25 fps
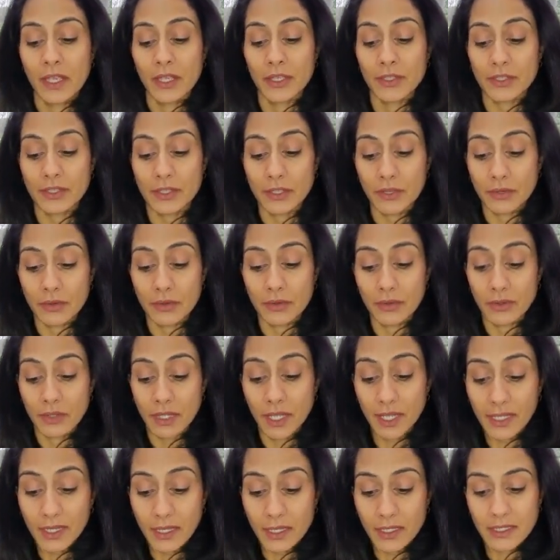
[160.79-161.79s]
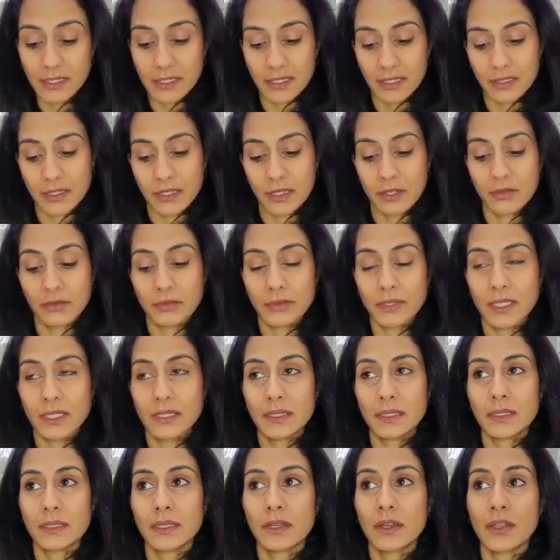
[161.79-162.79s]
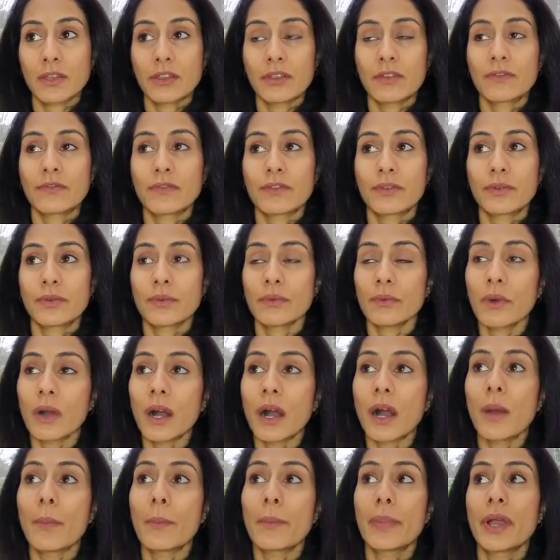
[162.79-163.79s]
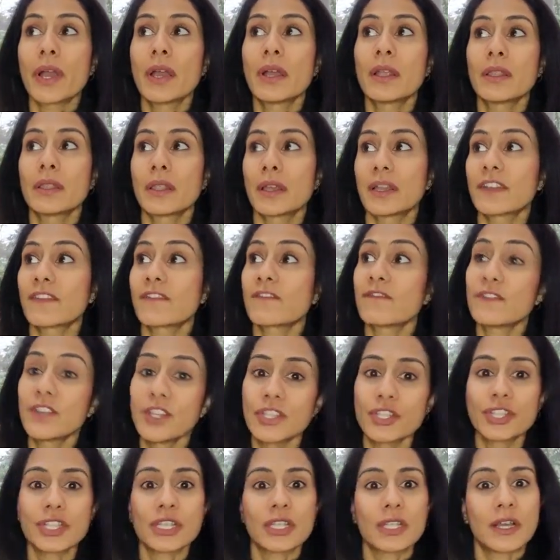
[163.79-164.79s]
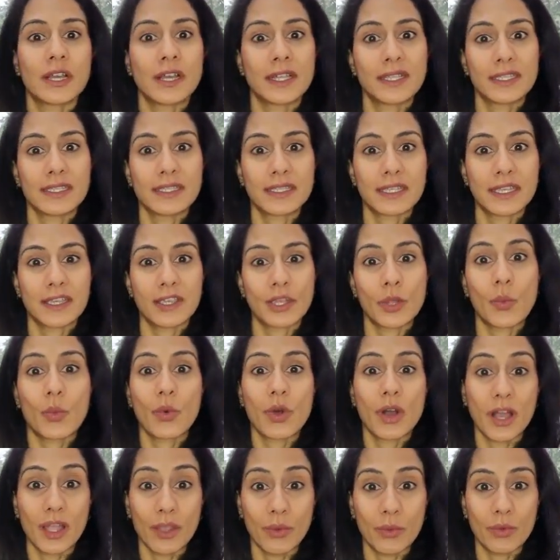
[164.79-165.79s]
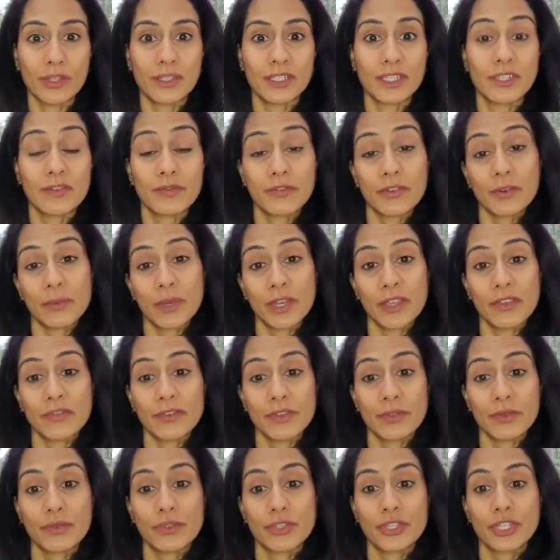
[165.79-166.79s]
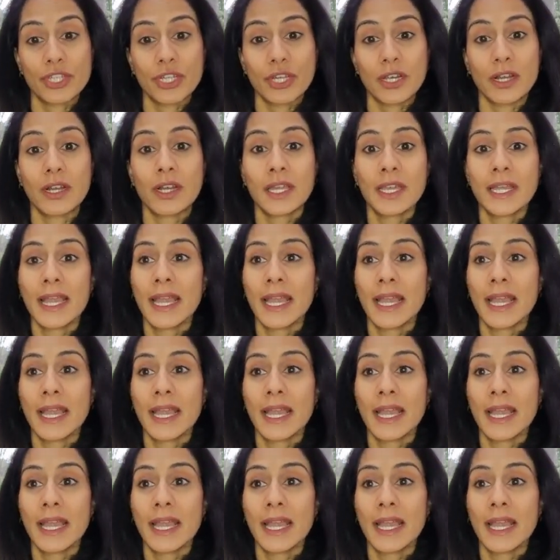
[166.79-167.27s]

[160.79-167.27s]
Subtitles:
So like I said, I always kind of grew up like visualizing what I wanted for my future.